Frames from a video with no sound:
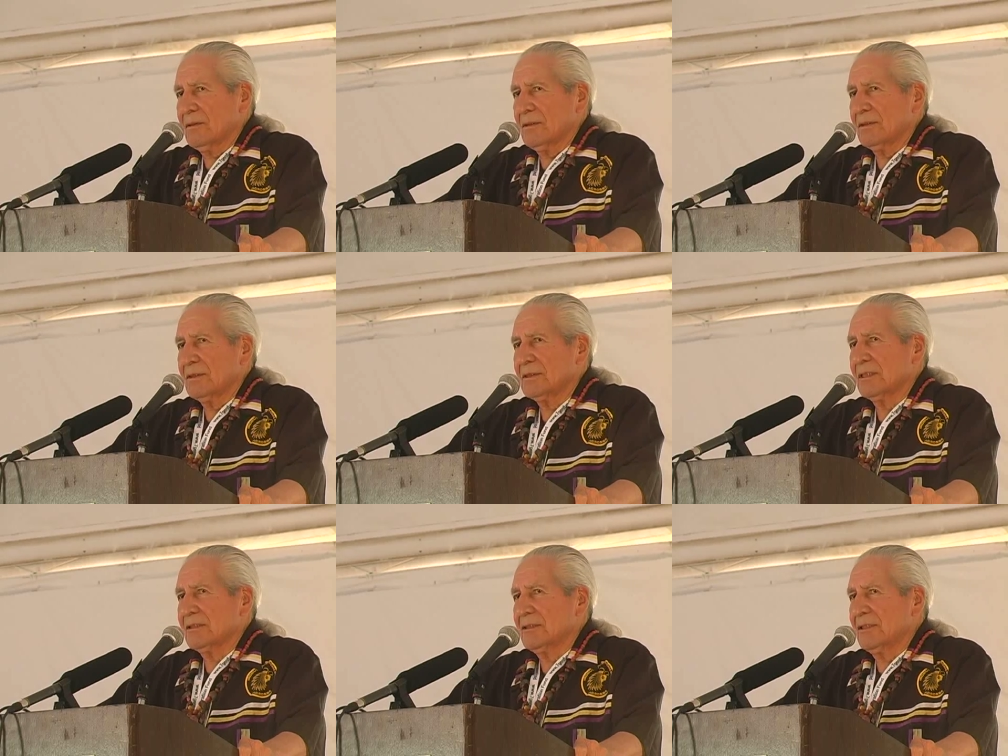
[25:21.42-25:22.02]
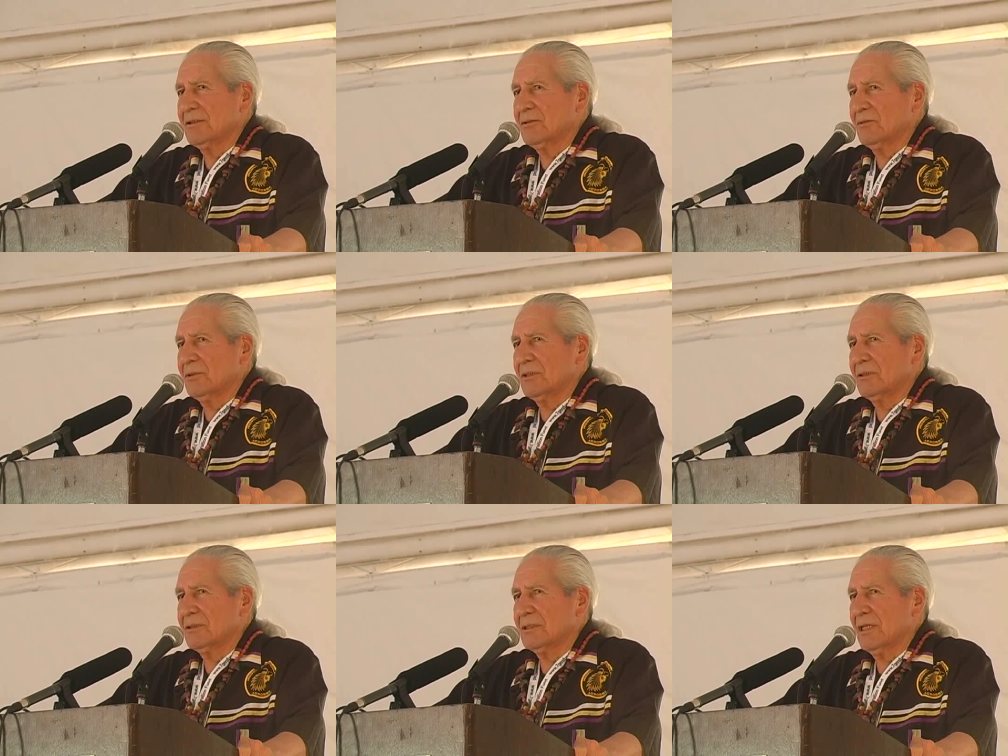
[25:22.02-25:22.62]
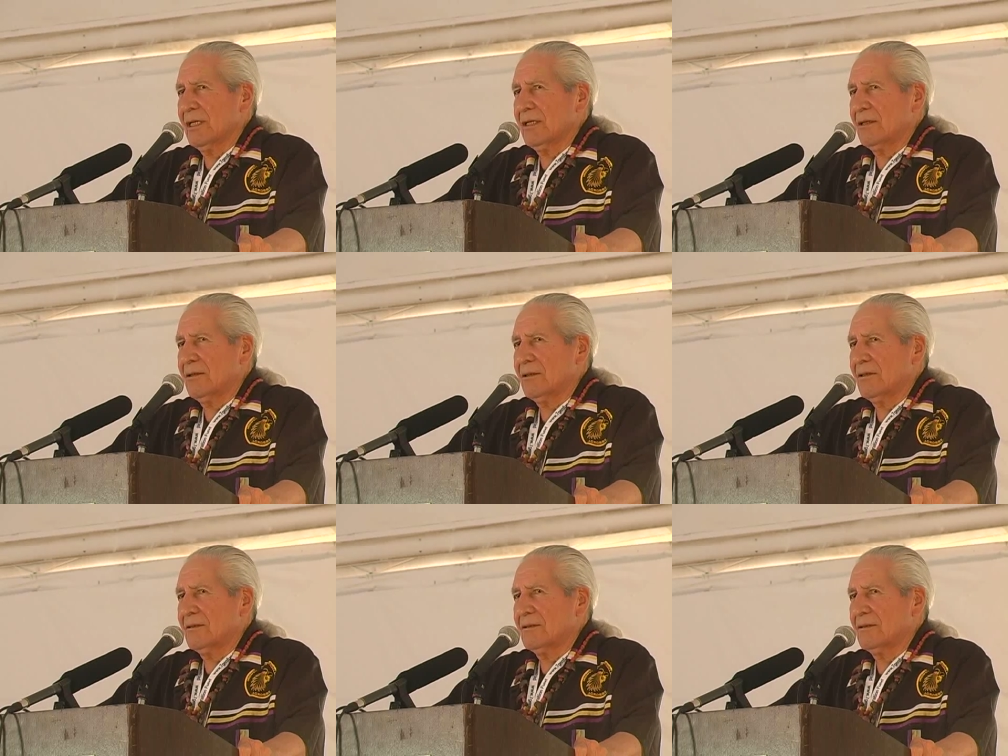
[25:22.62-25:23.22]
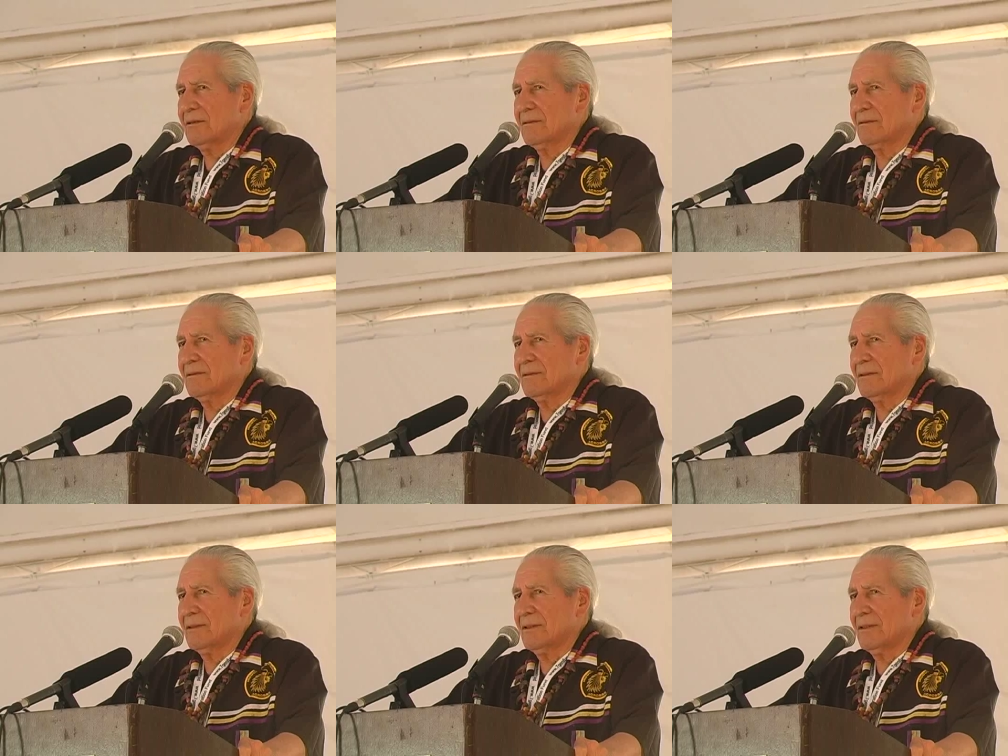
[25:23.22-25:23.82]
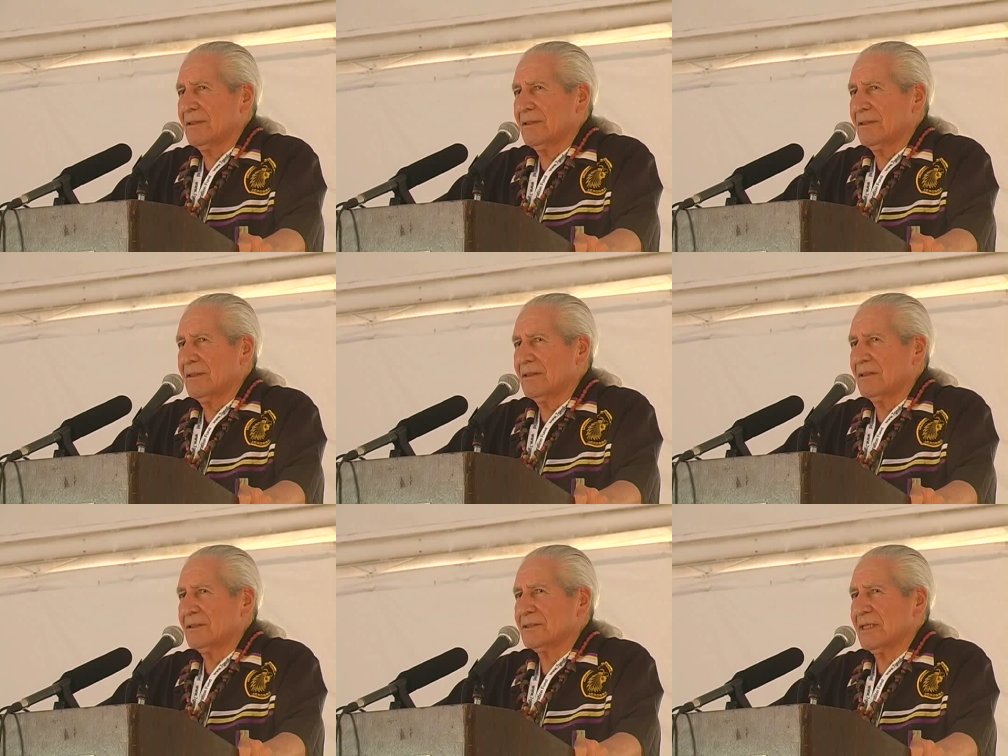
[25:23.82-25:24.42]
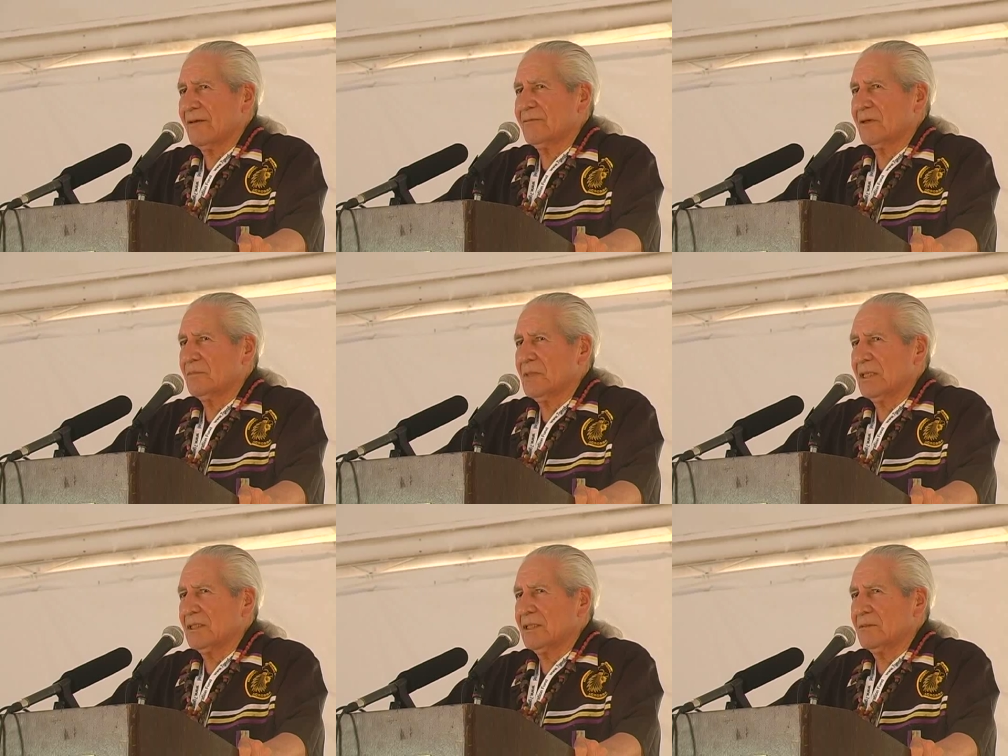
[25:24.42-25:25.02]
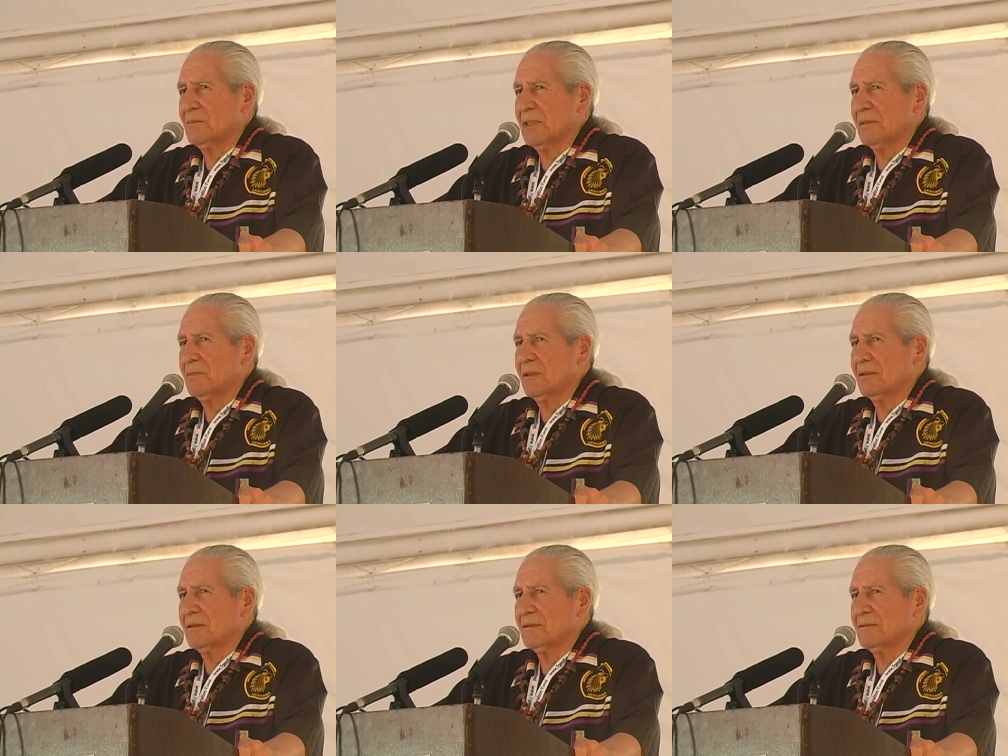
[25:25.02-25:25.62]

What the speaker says: 62 years later, there's 7 billion people.